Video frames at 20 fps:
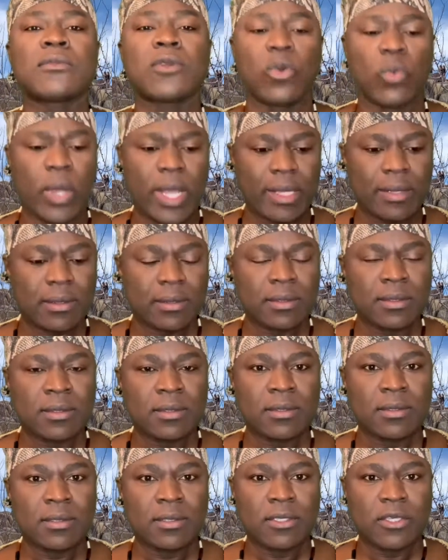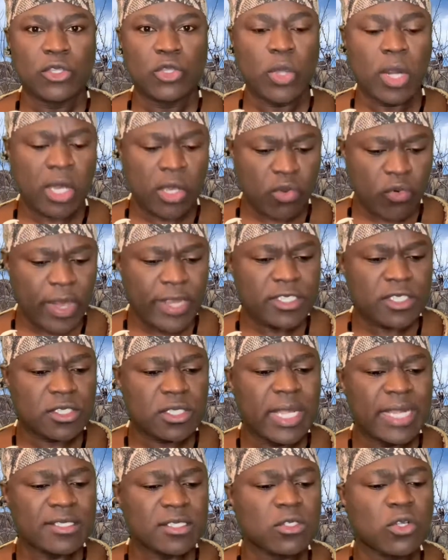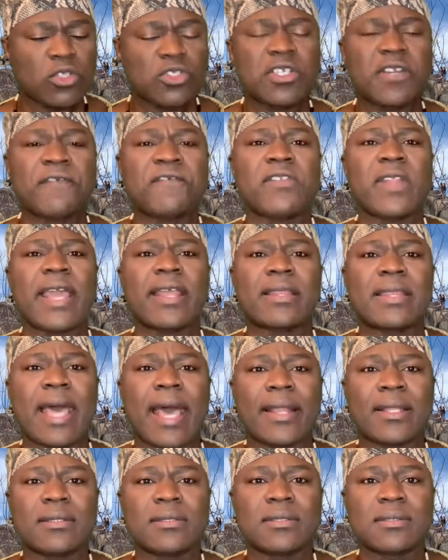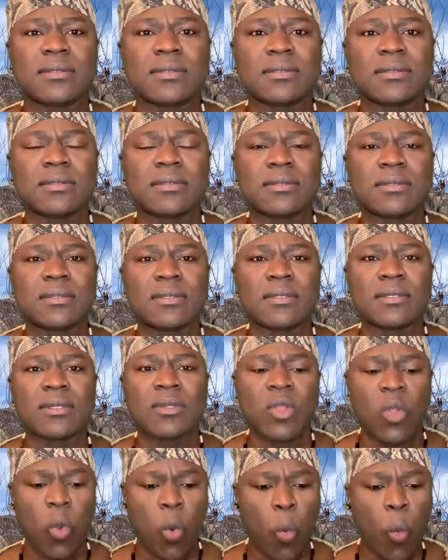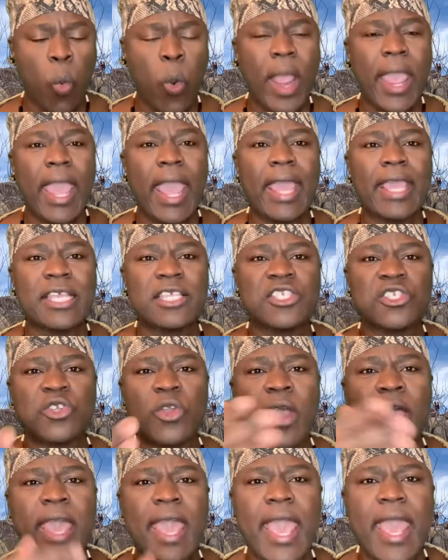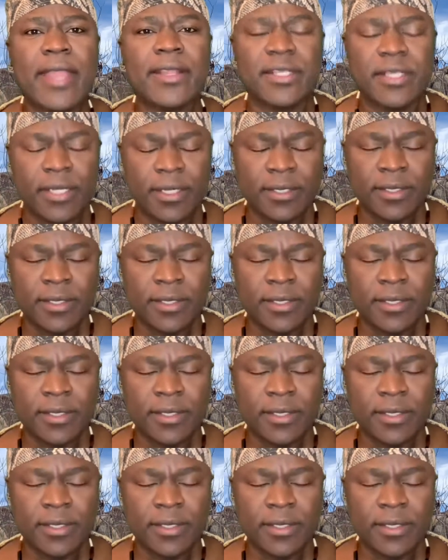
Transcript: "Well, your grades does not reflect that. Where is your head?"